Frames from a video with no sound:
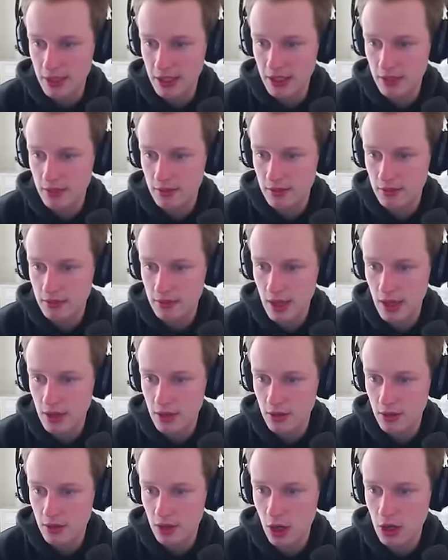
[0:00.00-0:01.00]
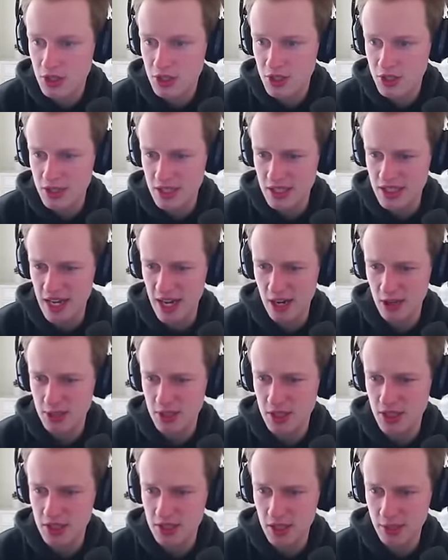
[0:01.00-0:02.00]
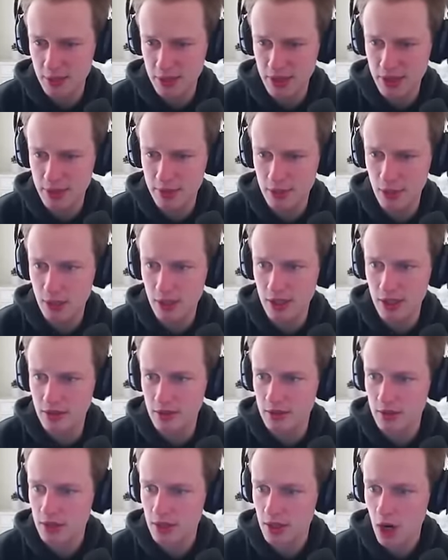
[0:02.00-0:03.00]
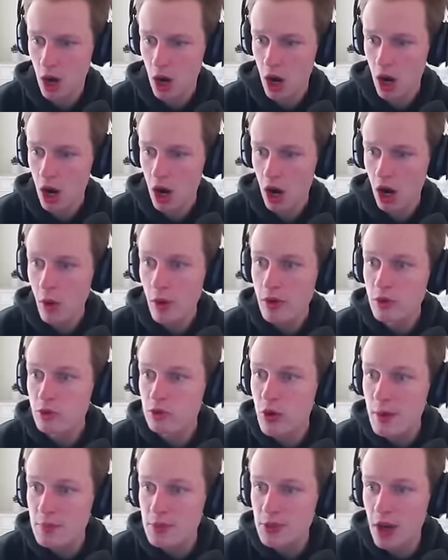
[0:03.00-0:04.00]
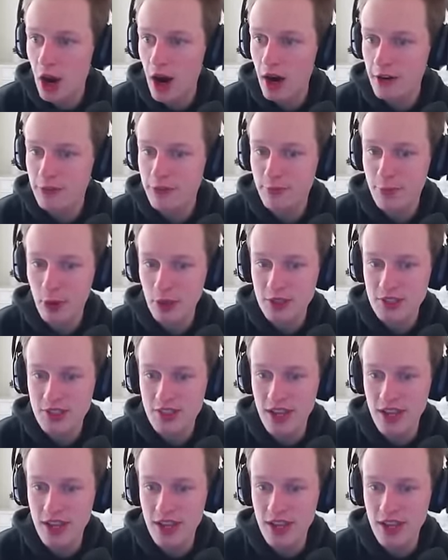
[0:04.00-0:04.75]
it at all. Also, this house is completely broken. Oh, it ripped off parts of the